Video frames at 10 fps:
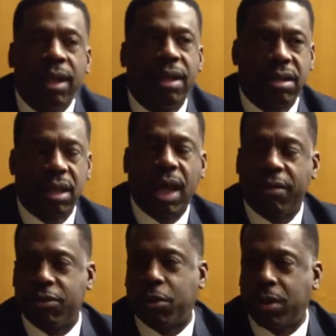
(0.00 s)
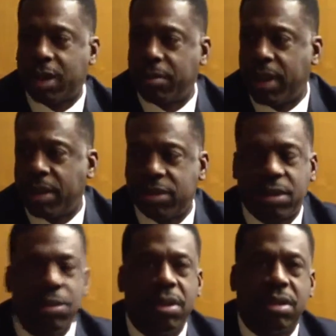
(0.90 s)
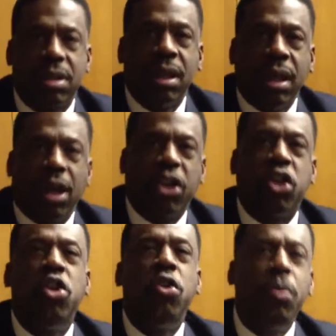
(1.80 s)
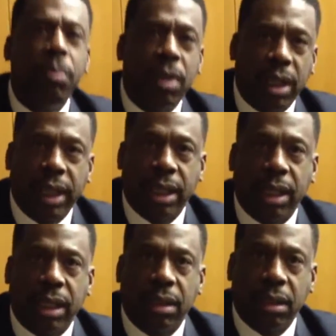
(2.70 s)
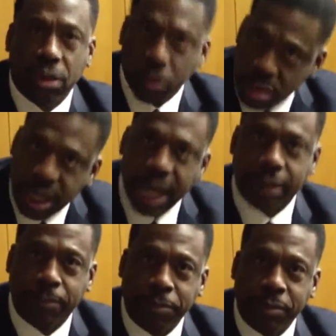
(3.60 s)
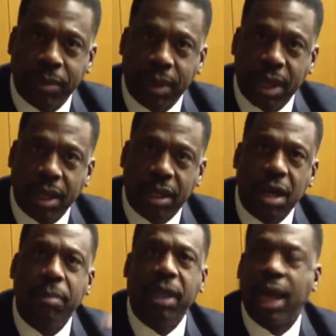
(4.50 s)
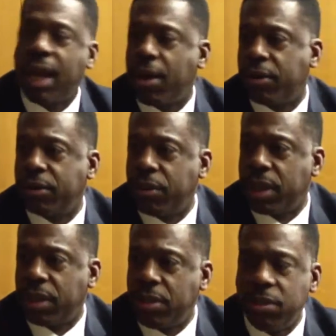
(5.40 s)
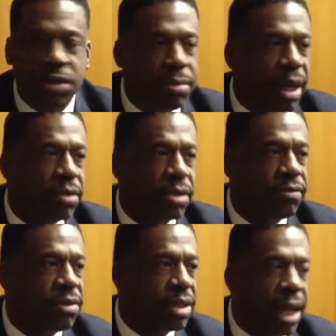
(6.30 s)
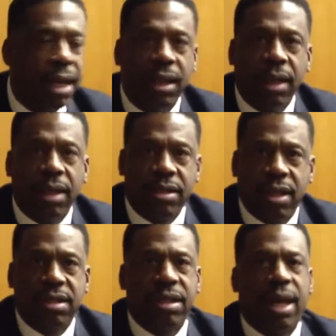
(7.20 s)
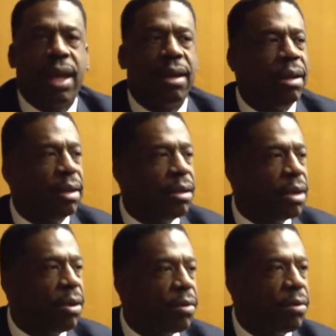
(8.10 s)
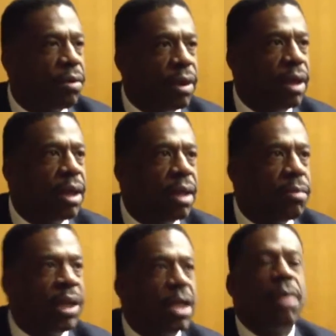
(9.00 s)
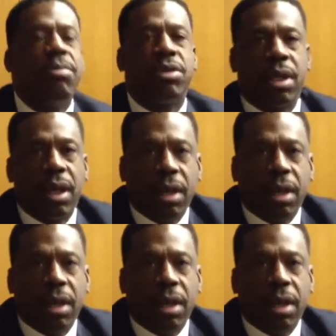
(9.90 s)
there's a lot of talk about students accumulating, you know, debt and coming out with huge amounts of debt such that, you know, it becomes